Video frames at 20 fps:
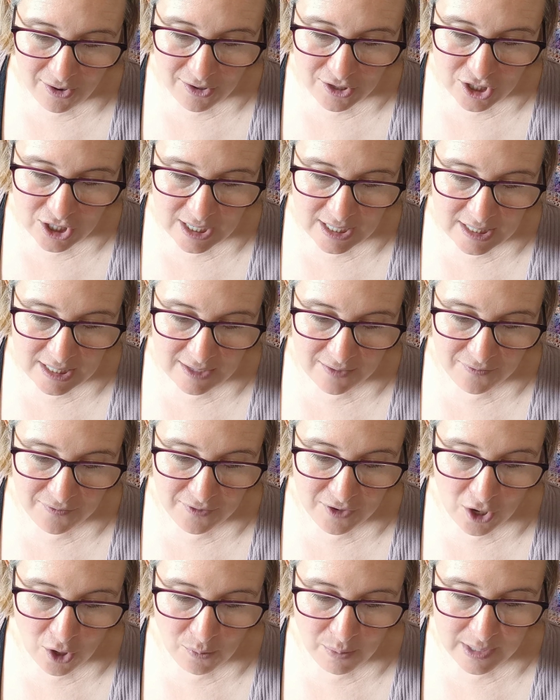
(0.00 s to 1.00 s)
Art Jeans, if
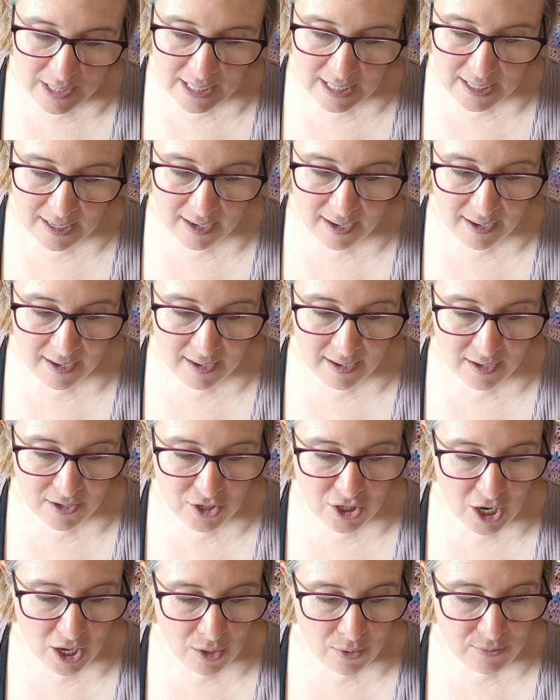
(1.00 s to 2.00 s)
nobody
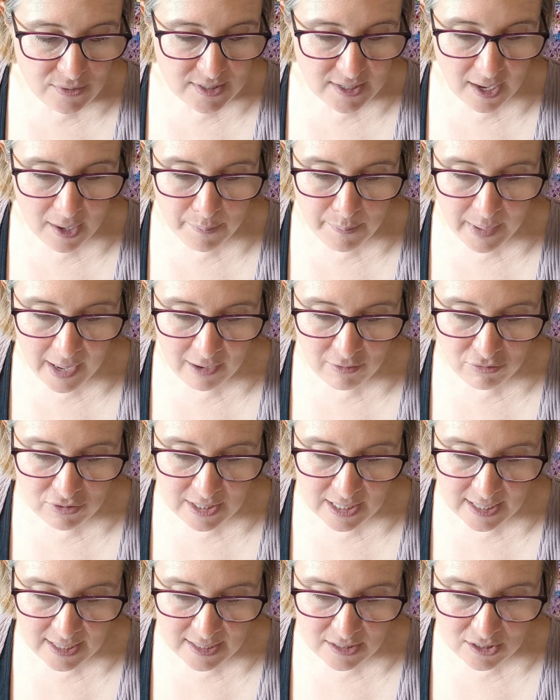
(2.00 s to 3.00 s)
knows
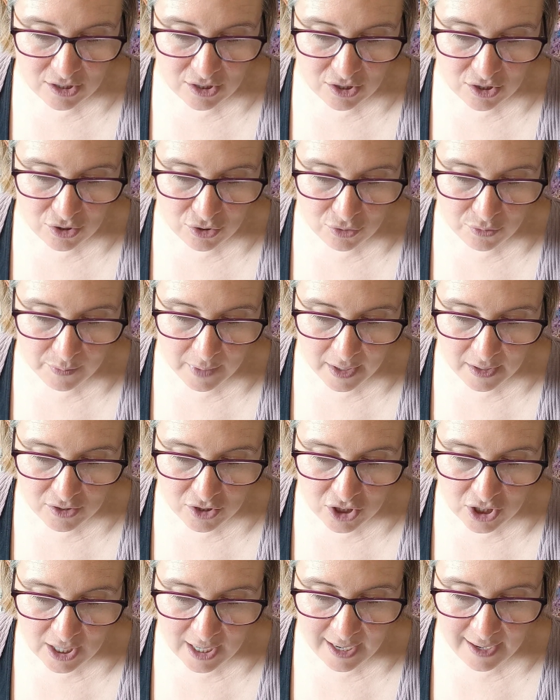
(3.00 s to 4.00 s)
about it too
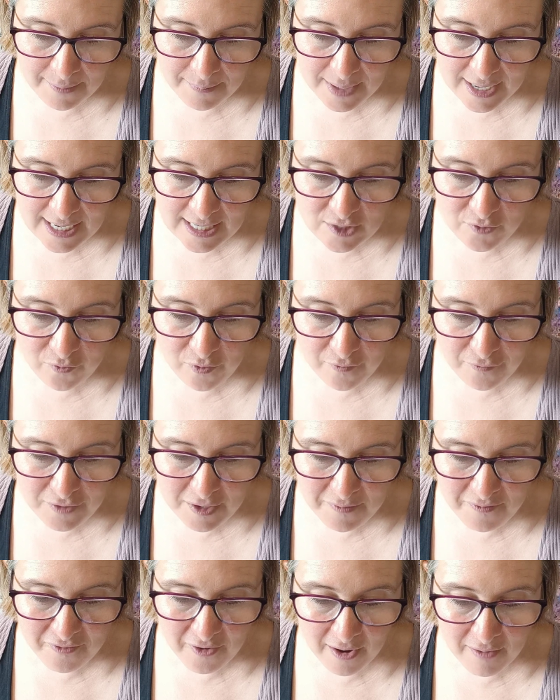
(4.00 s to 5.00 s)
much, is
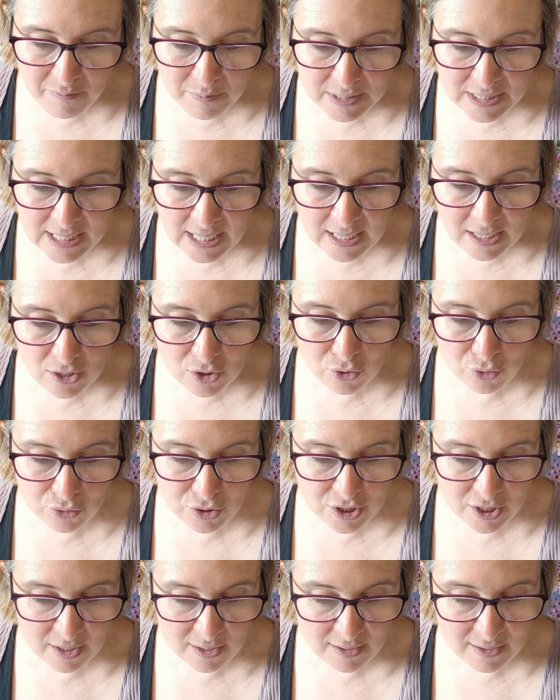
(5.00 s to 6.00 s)
55%
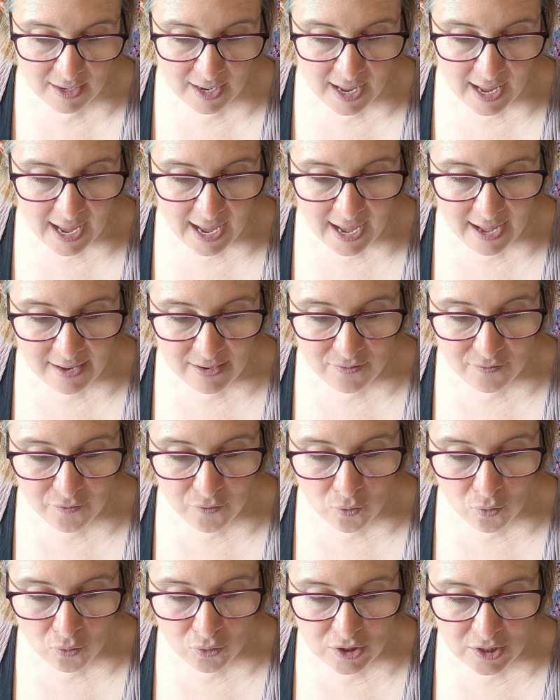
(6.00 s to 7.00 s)
cotton and
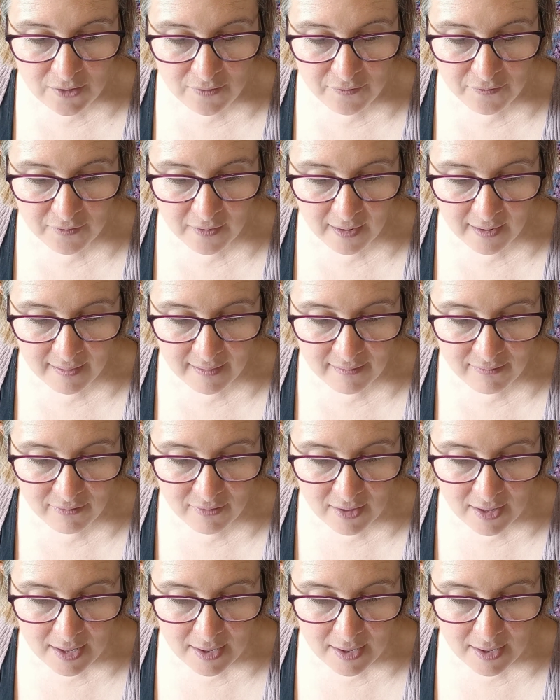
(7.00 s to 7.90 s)
45%